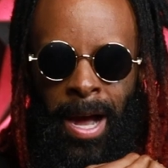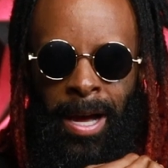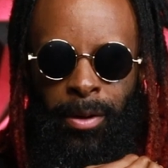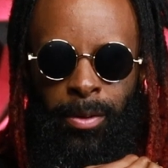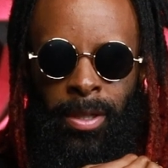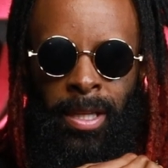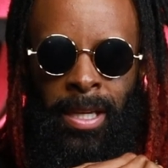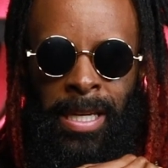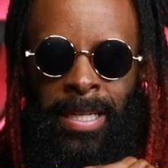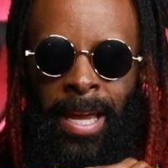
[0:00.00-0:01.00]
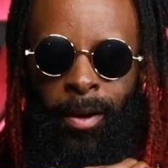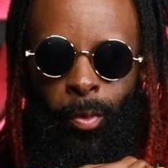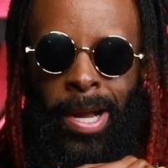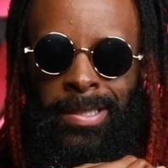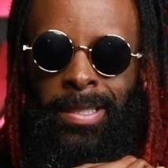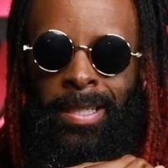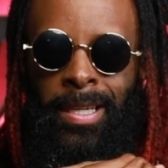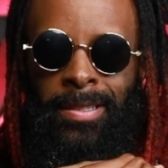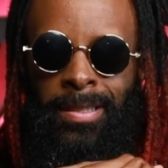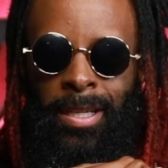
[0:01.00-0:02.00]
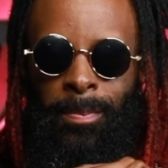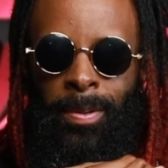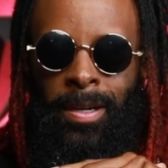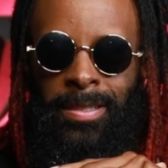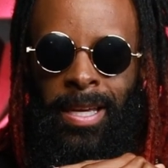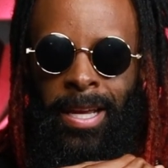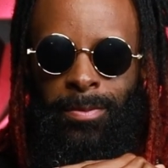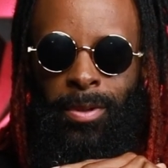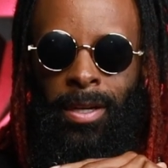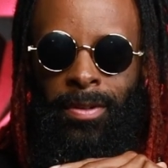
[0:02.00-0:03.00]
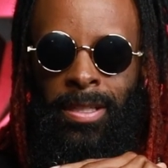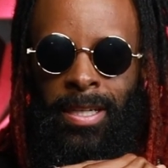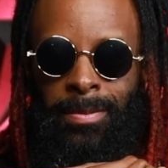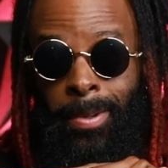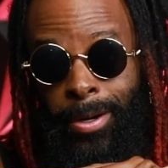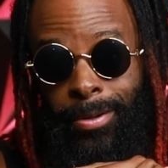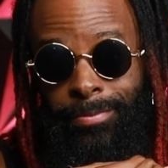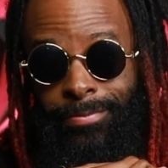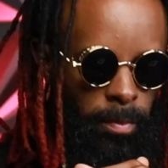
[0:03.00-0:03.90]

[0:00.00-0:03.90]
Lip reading: how he can't wait to kick CM Punk's ass whenever he gets better.